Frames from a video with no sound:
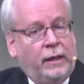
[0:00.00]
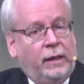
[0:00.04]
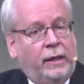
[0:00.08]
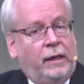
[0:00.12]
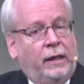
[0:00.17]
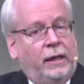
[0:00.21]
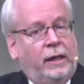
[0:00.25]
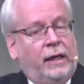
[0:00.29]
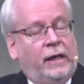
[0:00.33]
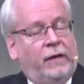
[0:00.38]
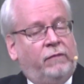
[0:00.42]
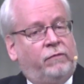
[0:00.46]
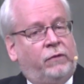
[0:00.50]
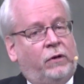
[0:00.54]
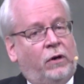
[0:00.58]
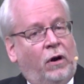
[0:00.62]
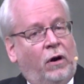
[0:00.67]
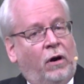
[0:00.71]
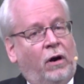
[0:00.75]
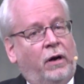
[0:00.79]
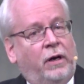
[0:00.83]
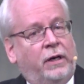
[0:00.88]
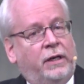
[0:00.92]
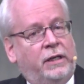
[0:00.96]
If
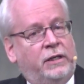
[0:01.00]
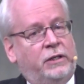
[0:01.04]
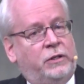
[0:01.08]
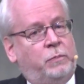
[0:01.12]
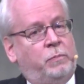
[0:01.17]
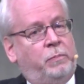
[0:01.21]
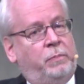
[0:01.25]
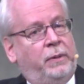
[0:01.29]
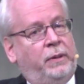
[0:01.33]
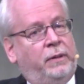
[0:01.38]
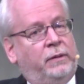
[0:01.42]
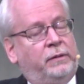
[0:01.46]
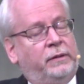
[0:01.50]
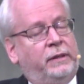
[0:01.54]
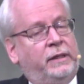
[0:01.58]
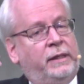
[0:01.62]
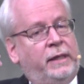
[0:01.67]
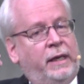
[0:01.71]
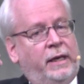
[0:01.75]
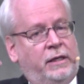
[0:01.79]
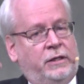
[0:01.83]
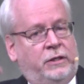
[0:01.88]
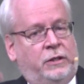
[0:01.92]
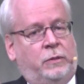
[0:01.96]
God is building
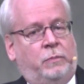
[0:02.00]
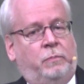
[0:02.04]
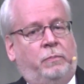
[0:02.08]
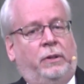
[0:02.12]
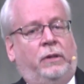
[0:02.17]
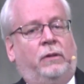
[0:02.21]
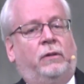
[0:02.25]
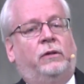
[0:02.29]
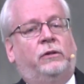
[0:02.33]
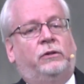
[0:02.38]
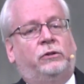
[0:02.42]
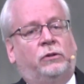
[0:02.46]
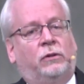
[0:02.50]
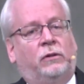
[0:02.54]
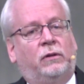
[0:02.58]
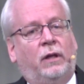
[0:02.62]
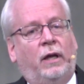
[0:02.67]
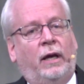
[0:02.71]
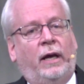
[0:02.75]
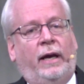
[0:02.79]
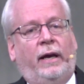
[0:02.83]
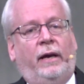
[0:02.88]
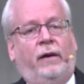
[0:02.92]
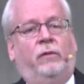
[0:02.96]
a spiritual
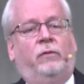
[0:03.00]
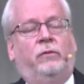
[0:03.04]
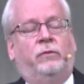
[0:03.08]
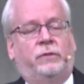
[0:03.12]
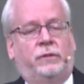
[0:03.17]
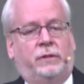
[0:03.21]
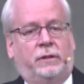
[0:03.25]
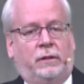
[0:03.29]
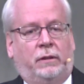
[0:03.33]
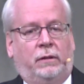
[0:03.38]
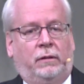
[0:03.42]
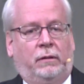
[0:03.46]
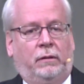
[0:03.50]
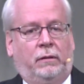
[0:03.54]
house